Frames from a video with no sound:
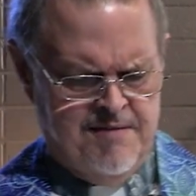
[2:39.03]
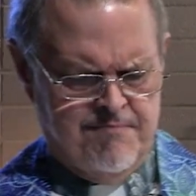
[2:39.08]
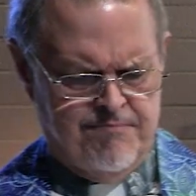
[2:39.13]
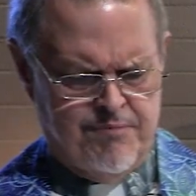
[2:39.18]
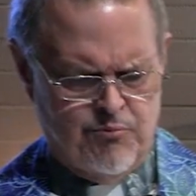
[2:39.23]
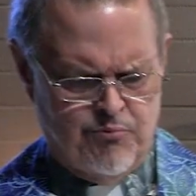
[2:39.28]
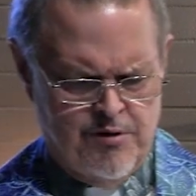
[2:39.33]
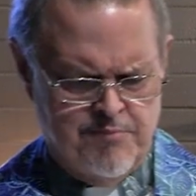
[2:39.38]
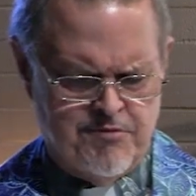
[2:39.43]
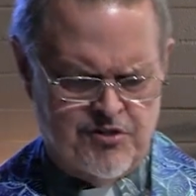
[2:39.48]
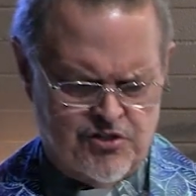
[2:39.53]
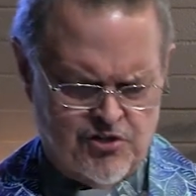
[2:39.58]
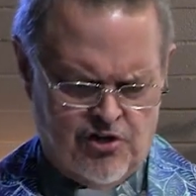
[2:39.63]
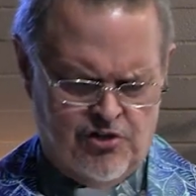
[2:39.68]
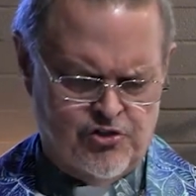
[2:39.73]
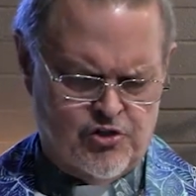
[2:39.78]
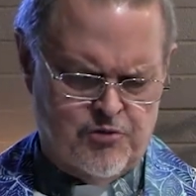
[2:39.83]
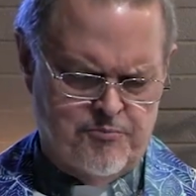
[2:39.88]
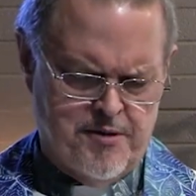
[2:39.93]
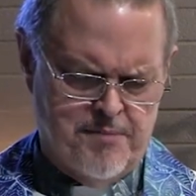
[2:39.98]
But we must
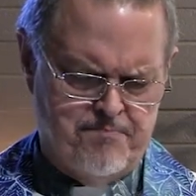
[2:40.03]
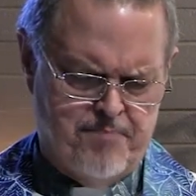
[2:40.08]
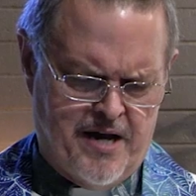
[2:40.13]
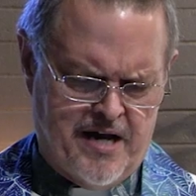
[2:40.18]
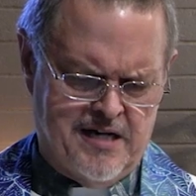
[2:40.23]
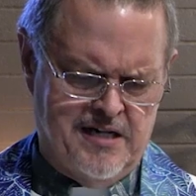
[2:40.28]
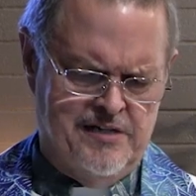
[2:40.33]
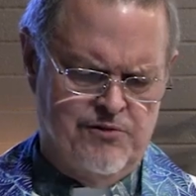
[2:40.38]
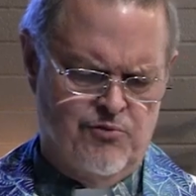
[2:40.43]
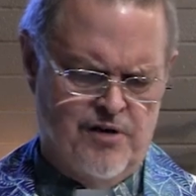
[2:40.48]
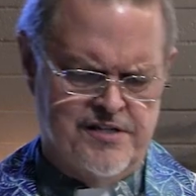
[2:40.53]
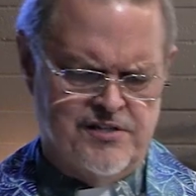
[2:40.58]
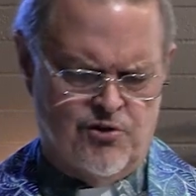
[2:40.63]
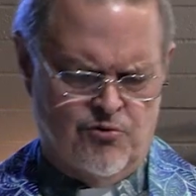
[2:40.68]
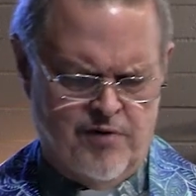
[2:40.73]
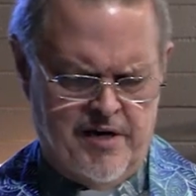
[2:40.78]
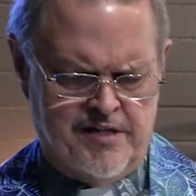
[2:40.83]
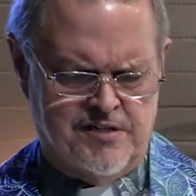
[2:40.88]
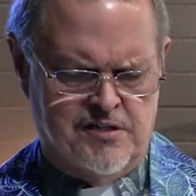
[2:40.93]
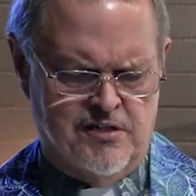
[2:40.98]
also be bodily
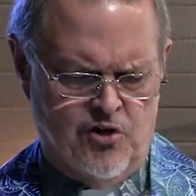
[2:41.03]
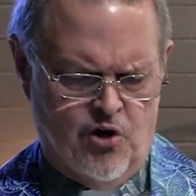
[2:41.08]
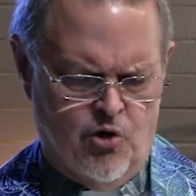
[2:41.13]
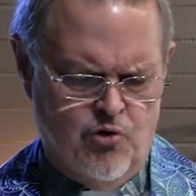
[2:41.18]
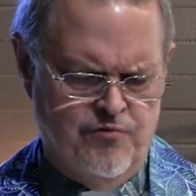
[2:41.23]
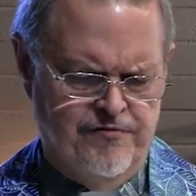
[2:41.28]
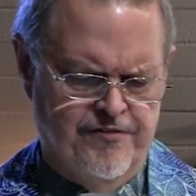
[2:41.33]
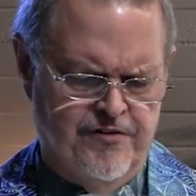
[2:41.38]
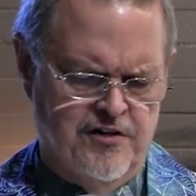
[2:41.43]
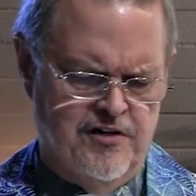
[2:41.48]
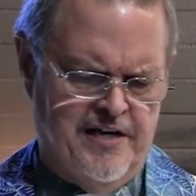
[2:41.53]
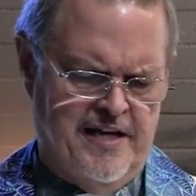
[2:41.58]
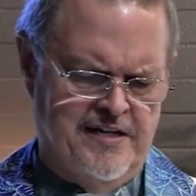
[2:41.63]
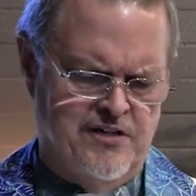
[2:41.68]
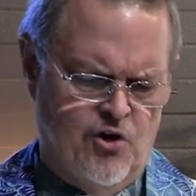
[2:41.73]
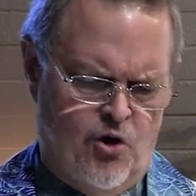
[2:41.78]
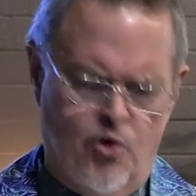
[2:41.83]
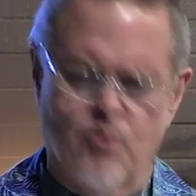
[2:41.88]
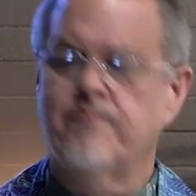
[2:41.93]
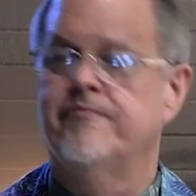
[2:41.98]
resurrected over
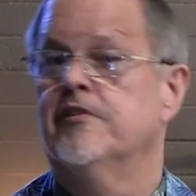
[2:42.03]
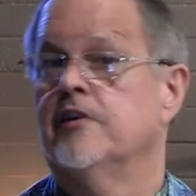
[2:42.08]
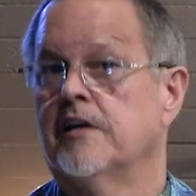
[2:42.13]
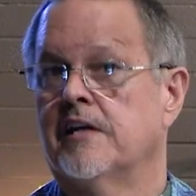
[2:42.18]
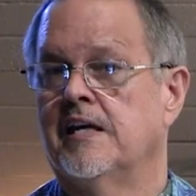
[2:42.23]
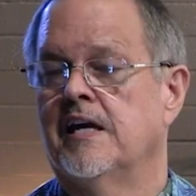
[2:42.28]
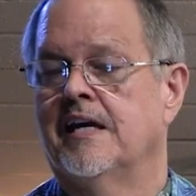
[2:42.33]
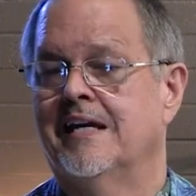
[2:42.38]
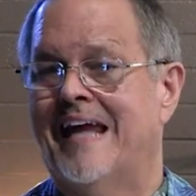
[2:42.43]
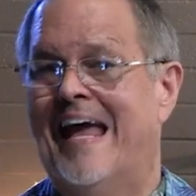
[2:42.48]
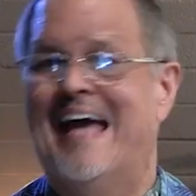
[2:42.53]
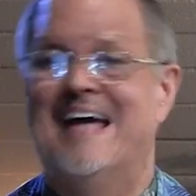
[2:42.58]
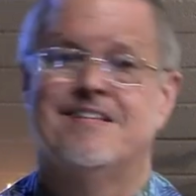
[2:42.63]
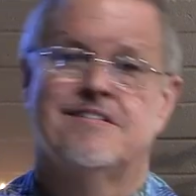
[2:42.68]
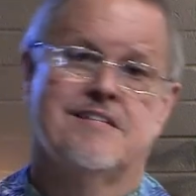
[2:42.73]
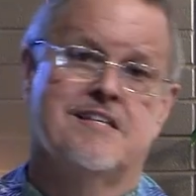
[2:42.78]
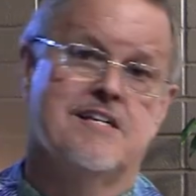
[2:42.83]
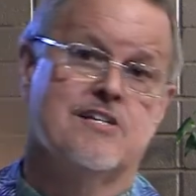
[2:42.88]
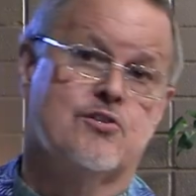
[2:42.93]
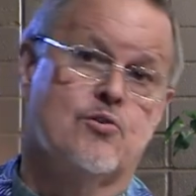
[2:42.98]
and over again
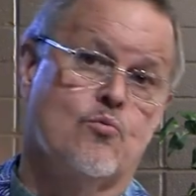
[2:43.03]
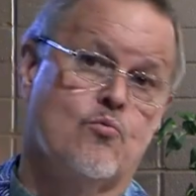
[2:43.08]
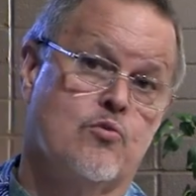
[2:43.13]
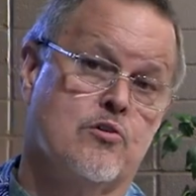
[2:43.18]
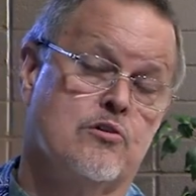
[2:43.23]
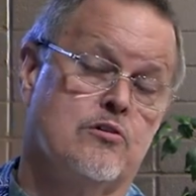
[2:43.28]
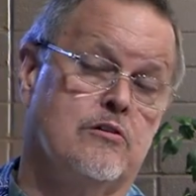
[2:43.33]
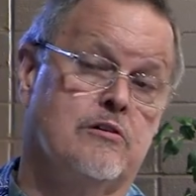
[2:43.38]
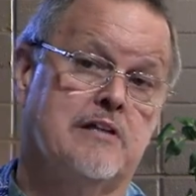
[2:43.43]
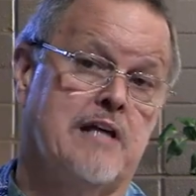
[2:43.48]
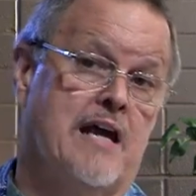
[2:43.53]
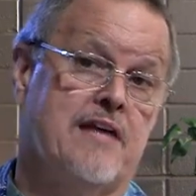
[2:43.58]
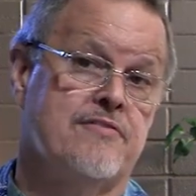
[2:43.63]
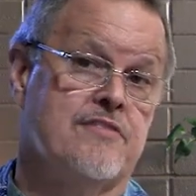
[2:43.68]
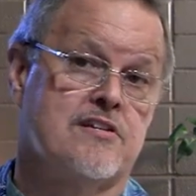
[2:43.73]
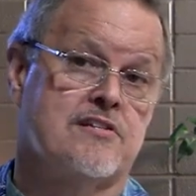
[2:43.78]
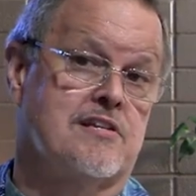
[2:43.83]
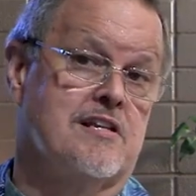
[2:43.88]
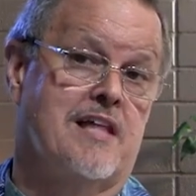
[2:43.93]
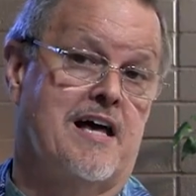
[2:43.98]
as this world and
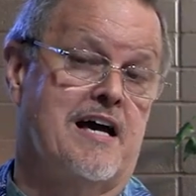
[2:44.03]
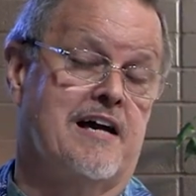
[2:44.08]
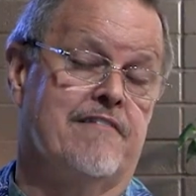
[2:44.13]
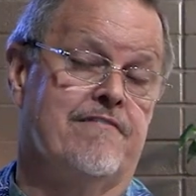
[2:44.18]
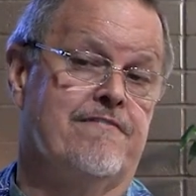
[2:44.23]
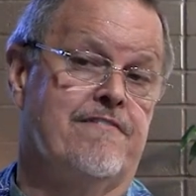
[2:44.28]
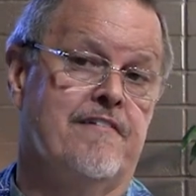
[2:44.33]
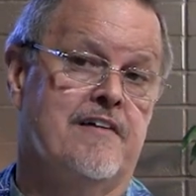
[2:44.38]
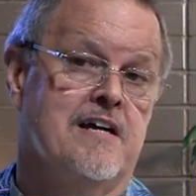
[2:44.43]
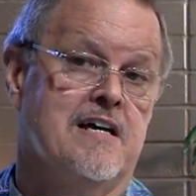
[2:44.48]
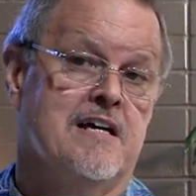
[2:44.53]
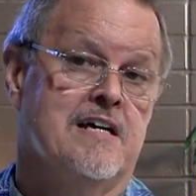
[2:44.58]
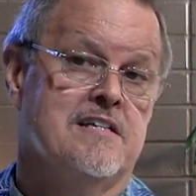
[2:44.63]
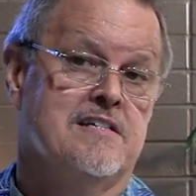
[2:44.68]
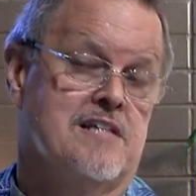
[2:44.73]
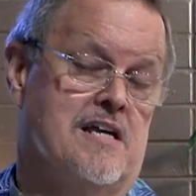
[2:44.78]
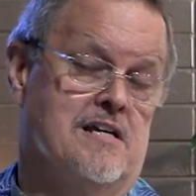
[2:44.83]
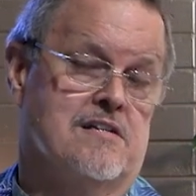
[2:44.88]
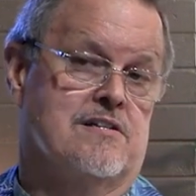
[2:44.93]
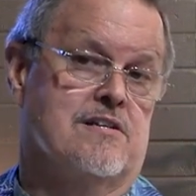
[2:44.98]
this life
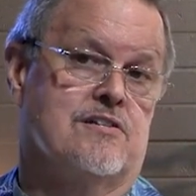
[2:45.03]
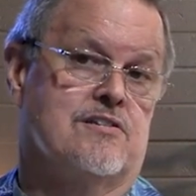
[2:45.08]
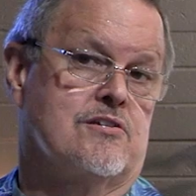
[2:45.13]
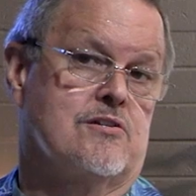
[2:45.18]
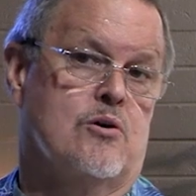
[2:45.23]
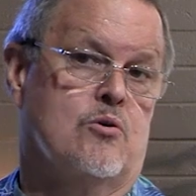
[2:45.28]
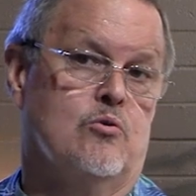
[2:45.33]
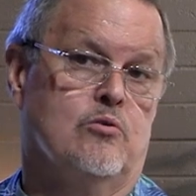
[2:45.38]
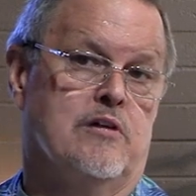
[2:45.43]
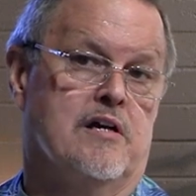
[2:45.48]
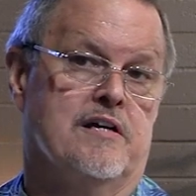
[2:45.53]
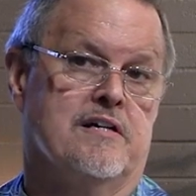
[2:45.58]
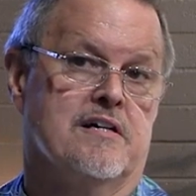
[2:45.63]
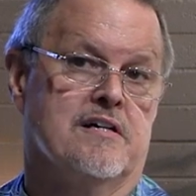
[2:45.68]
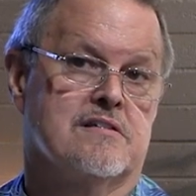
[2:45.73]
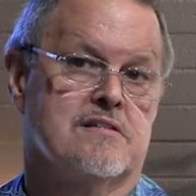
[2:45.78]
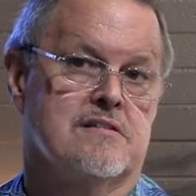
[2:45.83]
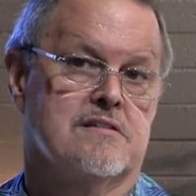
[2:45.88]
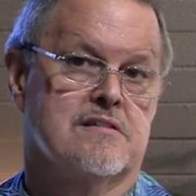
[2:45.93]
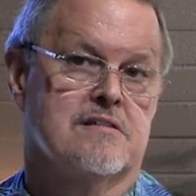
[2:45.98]
takes its toll on
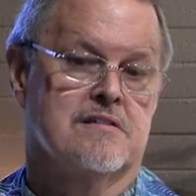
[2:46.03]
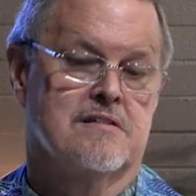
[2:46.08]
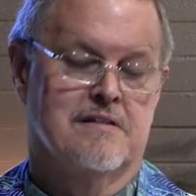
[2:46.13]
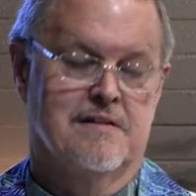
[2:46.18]
us.